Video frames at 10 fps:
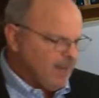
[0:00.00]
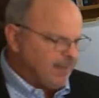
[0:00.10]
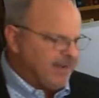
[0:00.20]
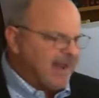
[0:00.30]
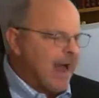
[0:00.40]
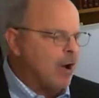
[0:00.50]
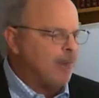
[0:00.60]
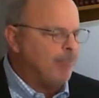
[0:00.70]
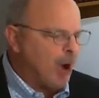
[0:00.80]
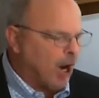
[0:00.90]
but now
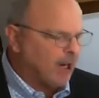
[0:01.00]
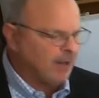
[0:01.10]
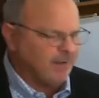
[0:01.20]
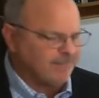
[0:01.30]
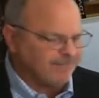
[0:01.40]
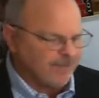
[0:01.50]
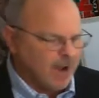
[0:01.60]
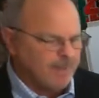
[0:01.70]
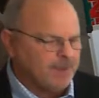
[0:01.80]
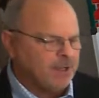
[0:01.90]
apart
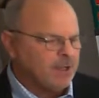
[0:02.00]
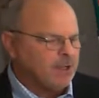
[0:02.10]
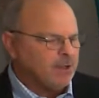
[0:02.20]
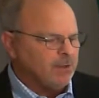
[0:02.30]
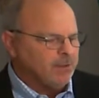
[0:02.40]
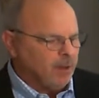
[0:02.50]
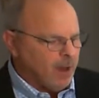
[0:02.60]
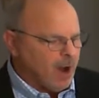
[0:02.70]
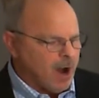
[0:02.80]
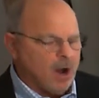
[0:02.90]
from the
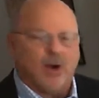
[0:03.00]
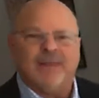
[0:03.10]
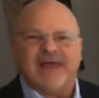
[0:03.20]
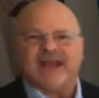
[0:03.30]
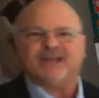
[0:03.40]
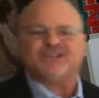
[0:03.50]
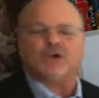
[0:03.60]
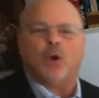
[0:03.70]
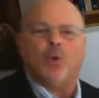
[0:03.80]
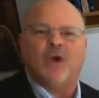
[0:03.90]
law that is
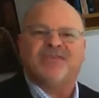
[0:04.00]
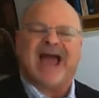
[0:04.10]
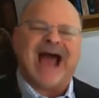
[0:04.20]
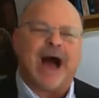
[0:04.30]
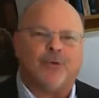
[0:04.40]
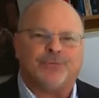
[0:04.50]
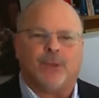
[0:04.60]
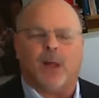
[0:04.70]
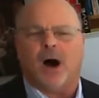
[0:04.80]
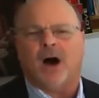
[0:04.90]
without the
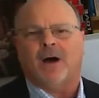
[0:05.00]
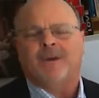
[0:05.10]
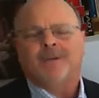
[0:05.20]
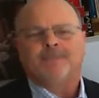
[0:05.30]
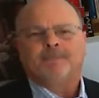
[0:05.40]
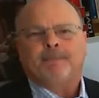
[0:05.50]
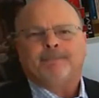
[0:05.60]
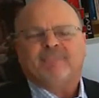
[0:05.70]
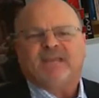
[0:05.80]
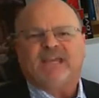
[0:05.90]
law
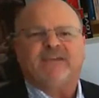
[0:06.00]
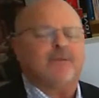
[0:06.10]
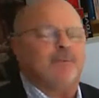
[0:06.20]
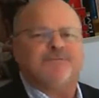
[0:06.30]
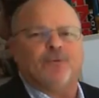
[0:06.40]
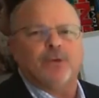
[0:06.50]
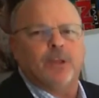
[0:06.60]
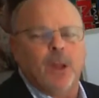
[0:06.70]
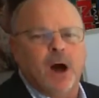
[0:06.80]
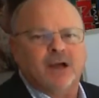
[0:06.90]
even before the
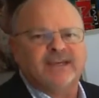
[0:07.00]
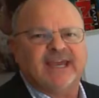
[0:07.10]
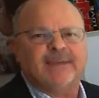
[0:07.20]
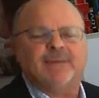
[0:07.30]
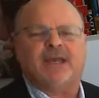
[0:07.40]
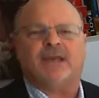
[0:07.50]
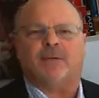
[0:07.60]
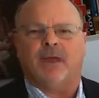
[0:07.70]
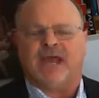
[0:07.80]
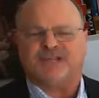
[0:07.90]
law came in,
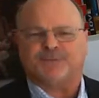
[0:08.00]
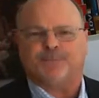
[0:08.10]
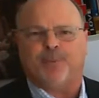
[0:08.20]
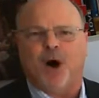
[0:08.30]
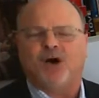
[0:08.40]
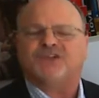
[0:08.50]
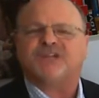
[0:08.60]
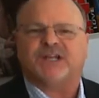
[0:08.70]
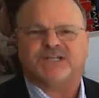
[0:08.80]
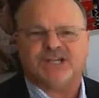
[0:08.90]
as Paul is
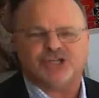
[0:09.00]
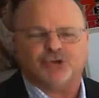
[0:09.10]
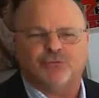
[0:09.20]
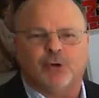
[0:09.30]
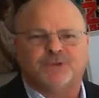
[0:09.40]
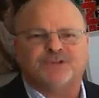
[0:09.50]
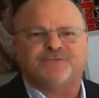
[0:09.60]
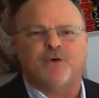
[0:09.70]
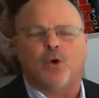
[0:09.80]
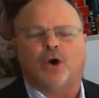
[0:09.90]
going to teach in Romans
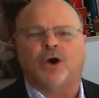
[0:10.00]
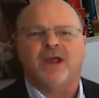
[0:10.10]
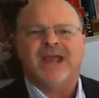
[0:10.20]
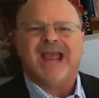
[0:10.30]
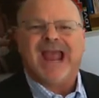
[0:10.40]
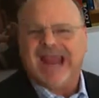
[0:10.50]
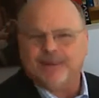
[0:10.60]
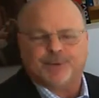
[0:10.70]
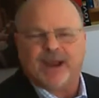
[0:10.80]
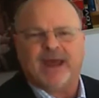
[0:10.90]
4,
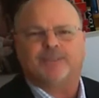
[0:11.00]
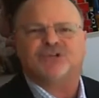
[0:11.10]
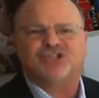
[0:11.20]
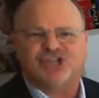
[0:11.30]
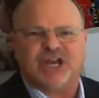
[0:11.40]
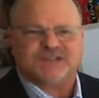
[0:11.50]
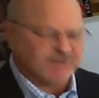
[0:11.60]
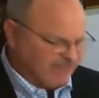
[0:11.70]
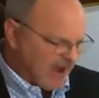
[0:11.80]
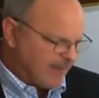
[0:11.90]
Abraham was
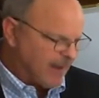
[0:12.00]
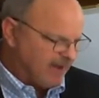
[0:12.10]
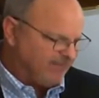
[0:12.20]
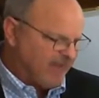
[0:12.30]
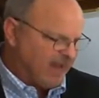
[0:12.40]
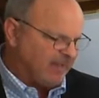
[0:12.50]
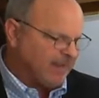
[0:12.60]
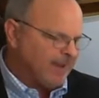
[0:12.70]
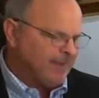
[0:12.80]
justified by faith.